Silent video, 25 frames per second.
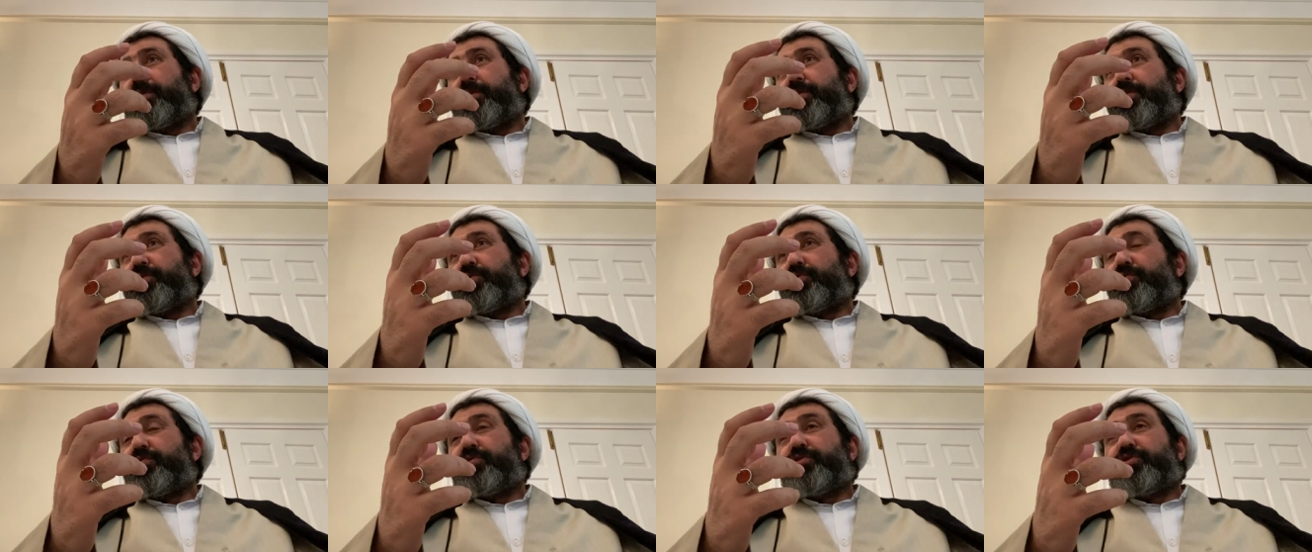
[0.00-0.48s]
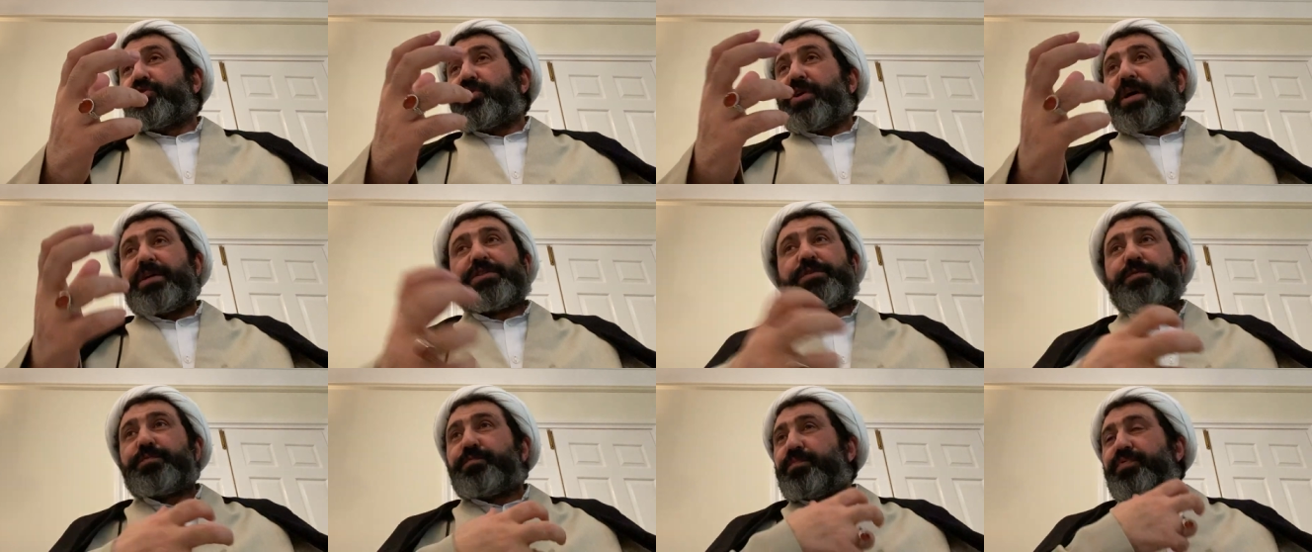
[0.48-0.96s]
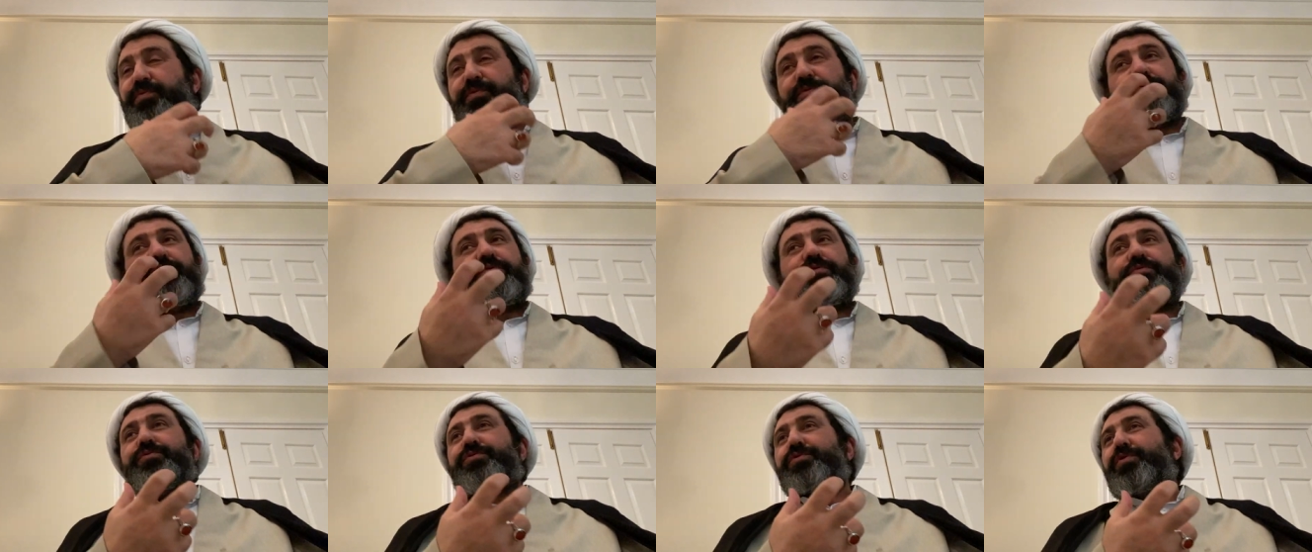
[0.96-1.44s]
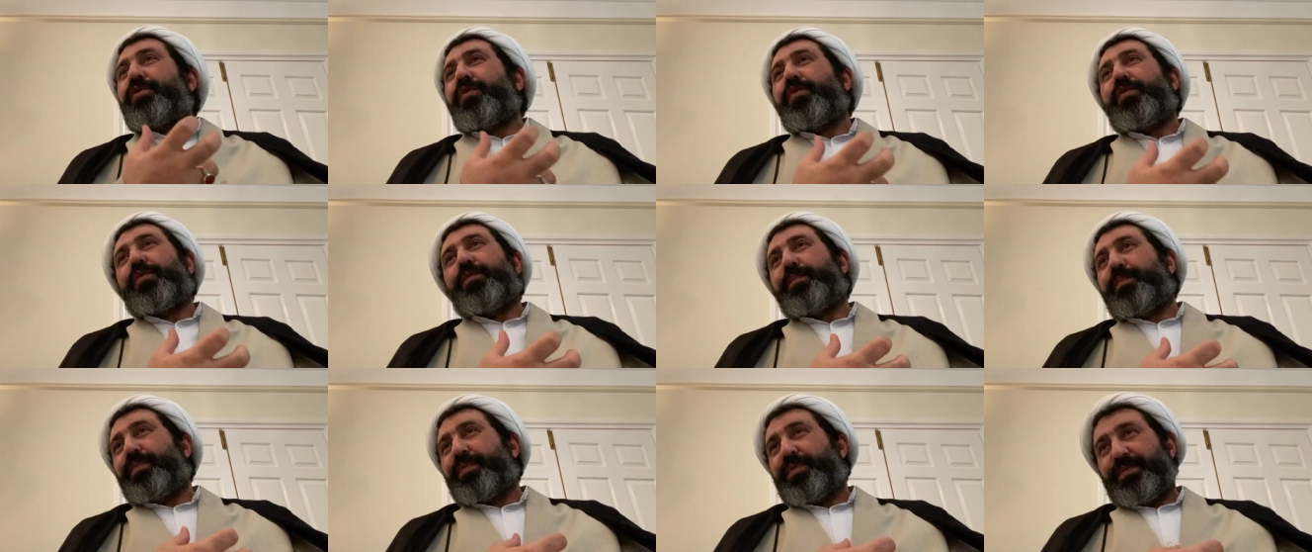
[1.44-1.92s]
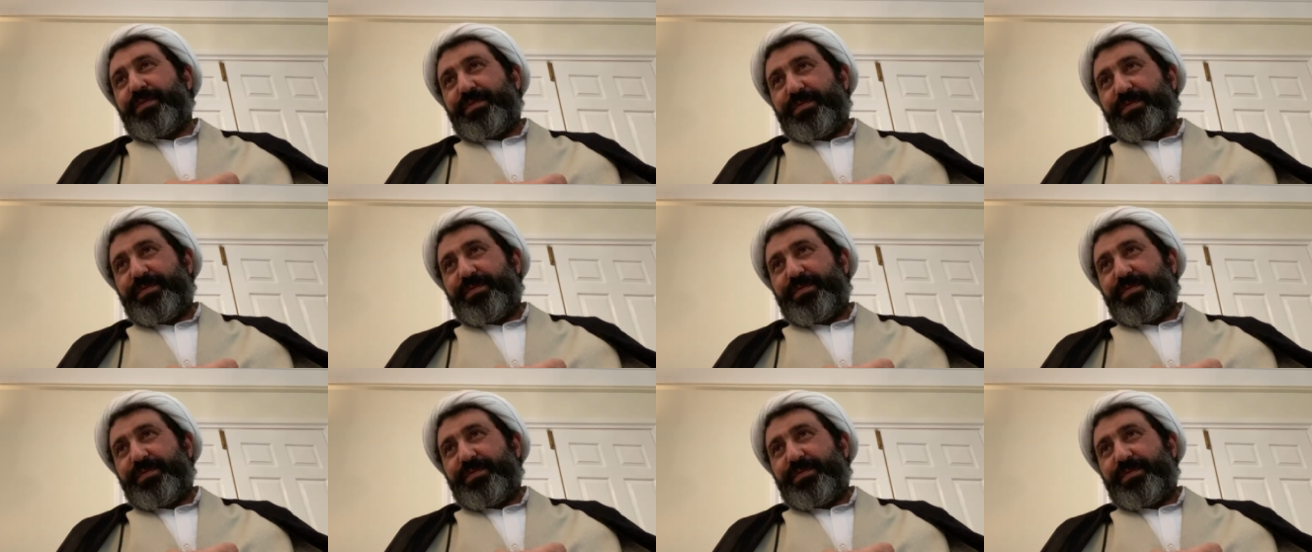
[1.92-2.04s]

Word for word: should just produce hope.